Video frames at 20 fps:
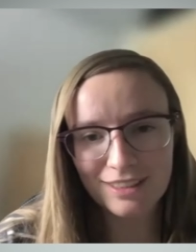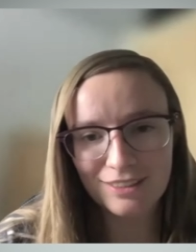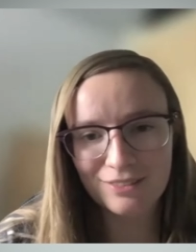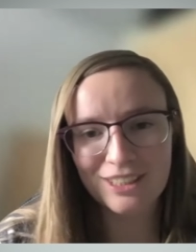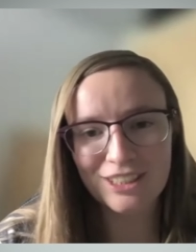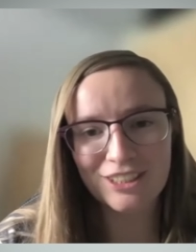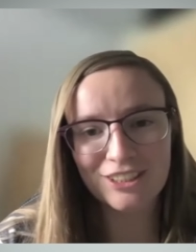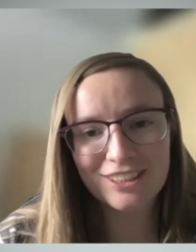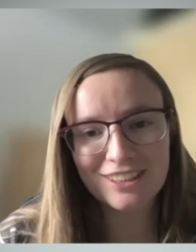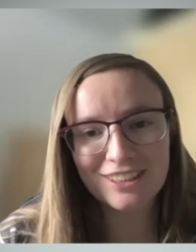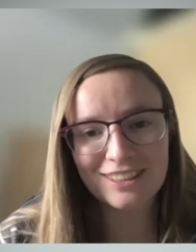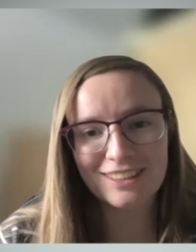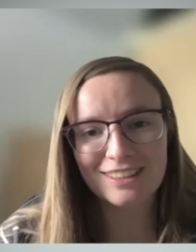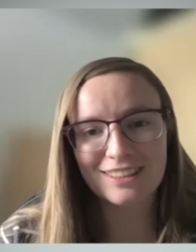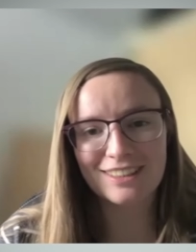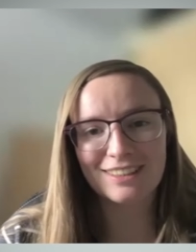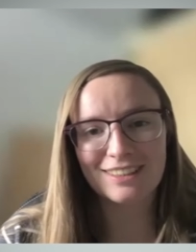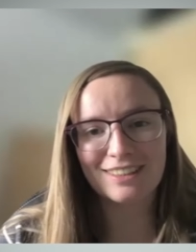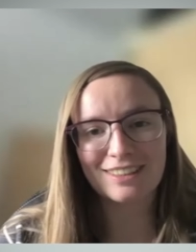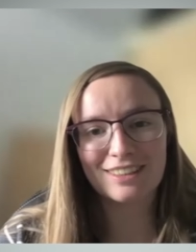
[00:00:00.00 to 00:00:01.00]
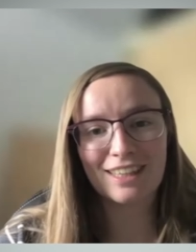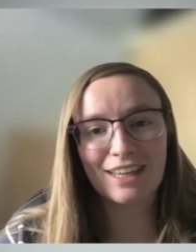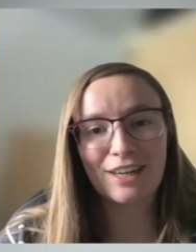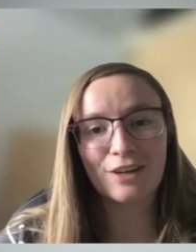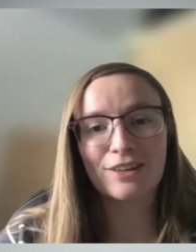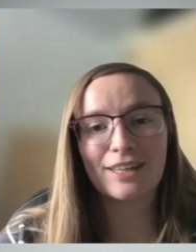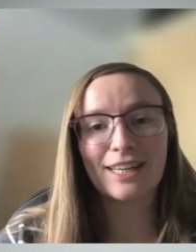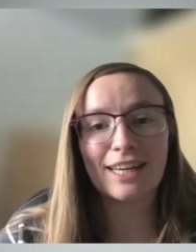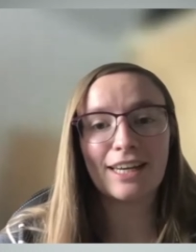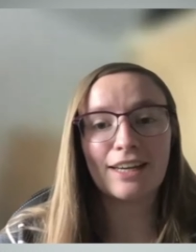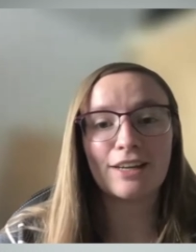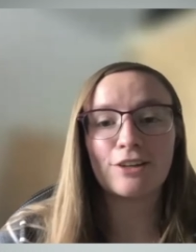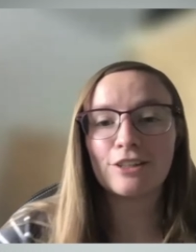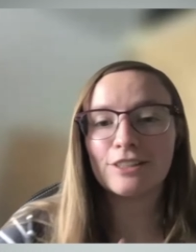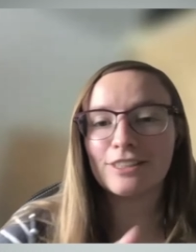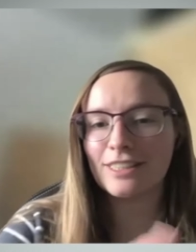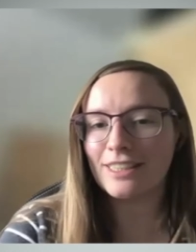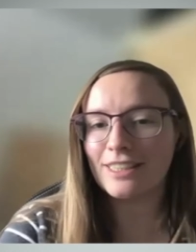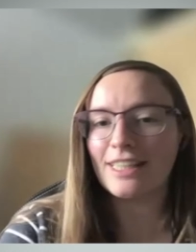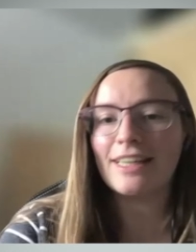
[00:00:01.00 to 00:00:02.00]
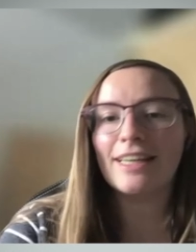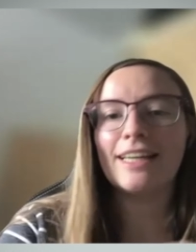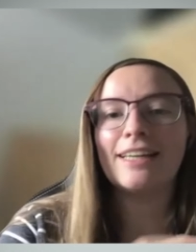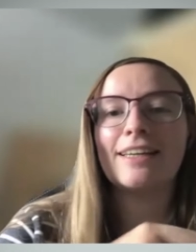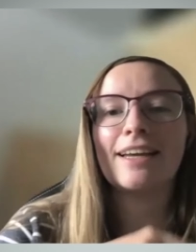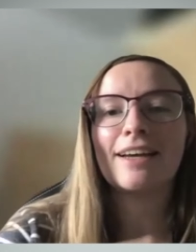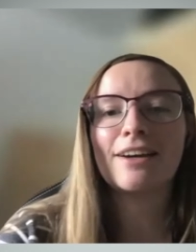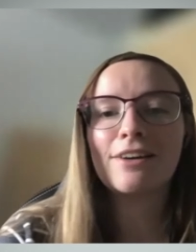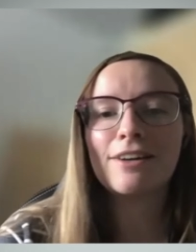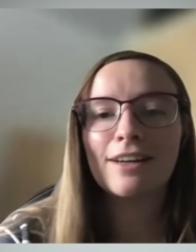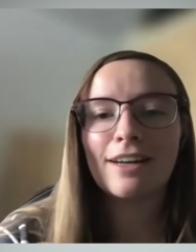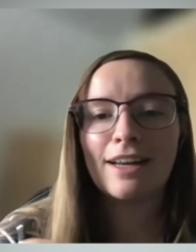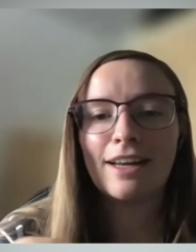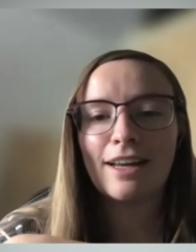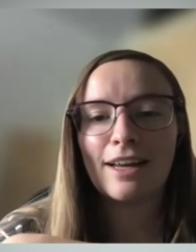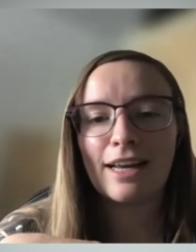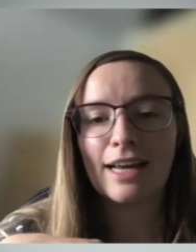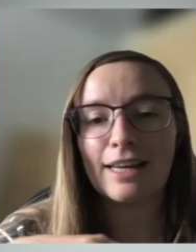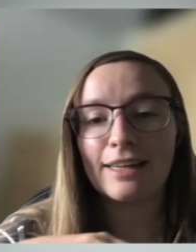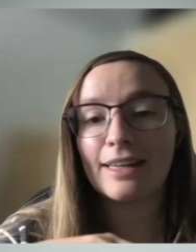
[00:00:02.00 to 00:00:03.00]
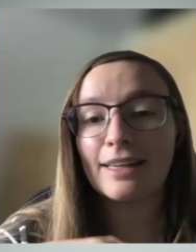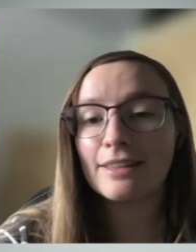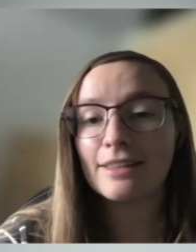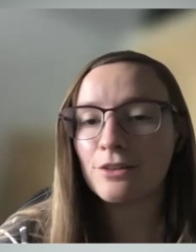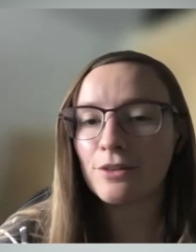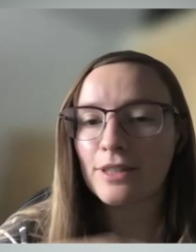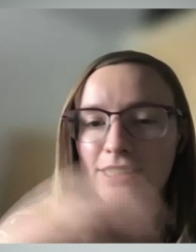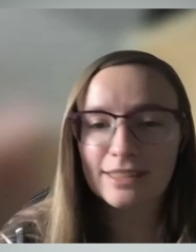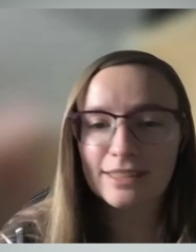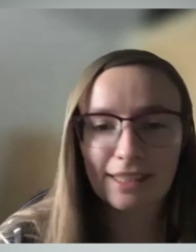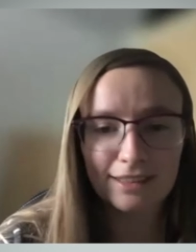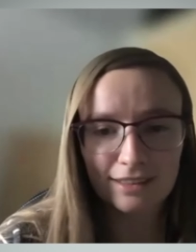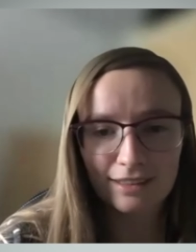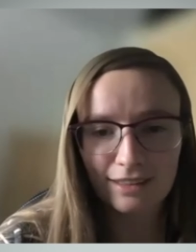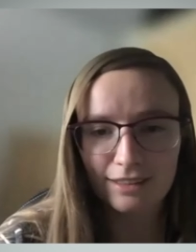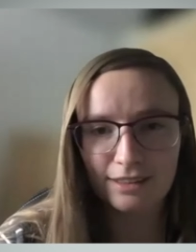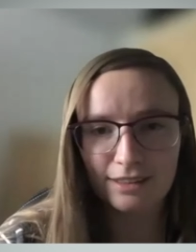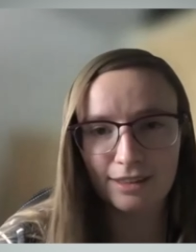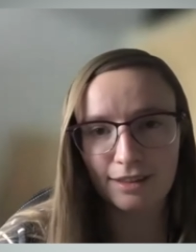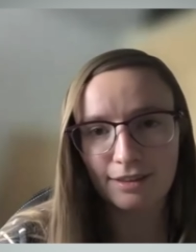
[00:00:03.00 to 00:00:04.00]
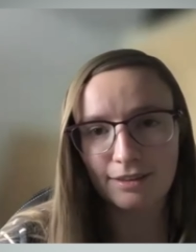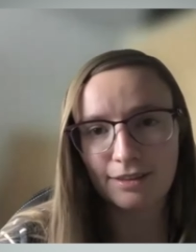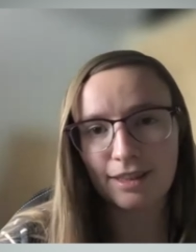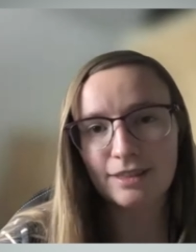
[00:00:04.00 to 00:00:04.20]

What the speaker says: So we just say, okay, cut the DNA there, and then the rest, that's the cell.